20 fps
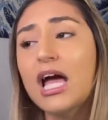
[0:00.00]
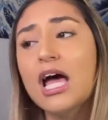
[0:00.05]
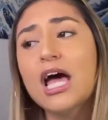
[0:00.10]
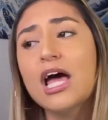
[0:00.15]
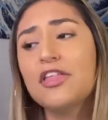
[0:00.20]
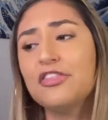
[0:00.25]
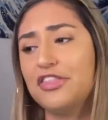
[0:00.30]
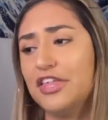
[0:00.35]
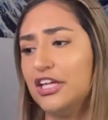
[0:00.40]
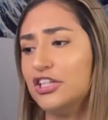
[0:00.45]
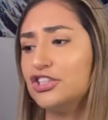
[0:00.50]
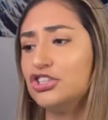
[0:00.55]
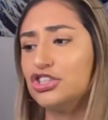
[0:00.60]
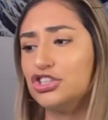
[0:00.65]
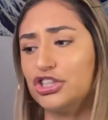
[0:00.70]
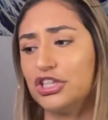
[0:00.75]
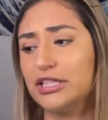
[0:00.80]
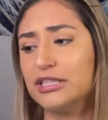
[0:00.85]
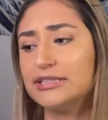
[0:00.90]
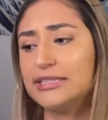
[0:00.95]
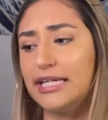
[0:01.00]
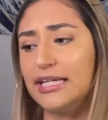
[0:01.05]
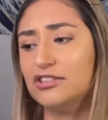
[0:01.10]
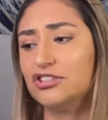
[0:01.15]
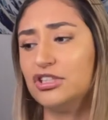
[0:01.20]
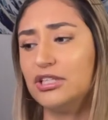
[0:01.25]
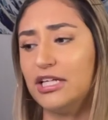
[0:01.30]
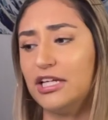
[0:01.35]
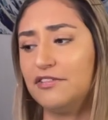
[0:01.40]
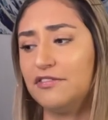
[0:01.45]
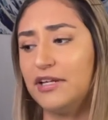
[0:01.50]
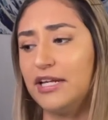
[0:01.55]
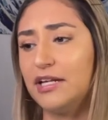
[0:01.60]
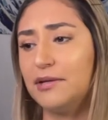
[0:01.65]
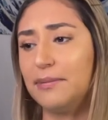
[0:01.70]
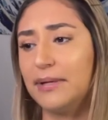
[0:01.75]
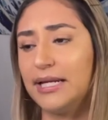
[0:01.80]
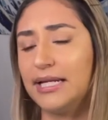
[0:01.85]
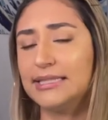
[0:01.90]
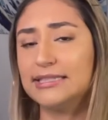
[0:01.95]
The insurance agent even
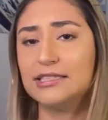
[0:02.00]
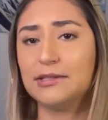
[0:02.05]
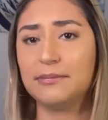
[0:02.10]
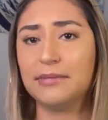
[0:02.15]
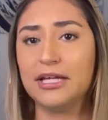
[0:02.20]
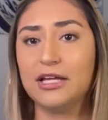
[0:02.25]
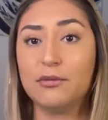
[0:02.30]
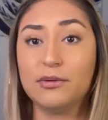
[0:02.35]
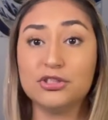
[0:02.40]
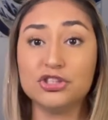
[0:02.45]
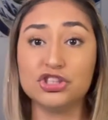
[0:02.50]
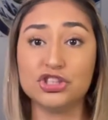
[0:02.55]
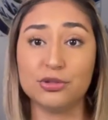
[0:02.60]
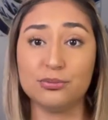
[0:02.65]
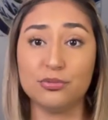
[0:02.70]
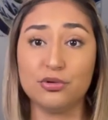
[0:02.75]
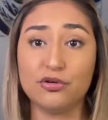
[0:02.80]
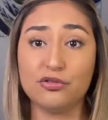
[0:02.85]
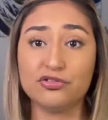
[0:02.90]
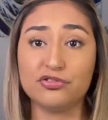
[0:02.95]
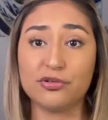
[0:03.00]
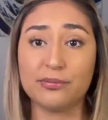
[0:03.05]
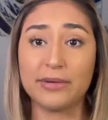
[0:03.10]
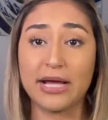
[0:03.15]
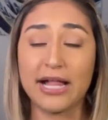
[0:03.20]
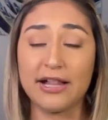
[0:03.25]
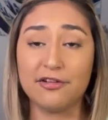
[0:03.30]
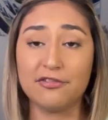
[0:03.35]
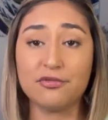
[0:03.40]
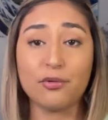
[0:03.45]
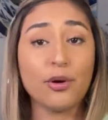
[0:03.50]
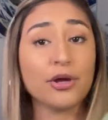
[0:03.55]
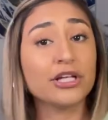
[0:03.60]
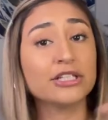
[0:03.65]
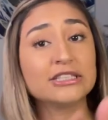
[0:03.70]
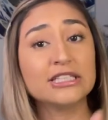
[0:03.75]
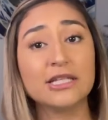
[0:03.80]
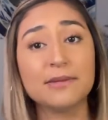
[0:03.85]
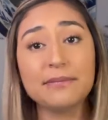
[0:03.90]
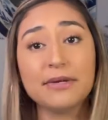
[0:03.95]
admitted to me when she moved from California to
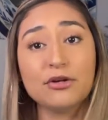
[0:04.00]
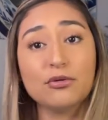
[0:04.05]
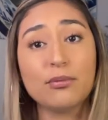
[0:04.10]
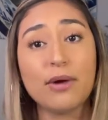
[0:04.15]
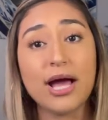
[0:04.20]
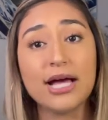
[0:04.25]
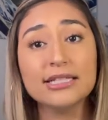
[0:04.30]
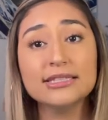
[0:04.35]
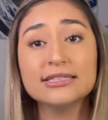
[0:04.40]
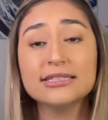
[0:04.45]
the Midwest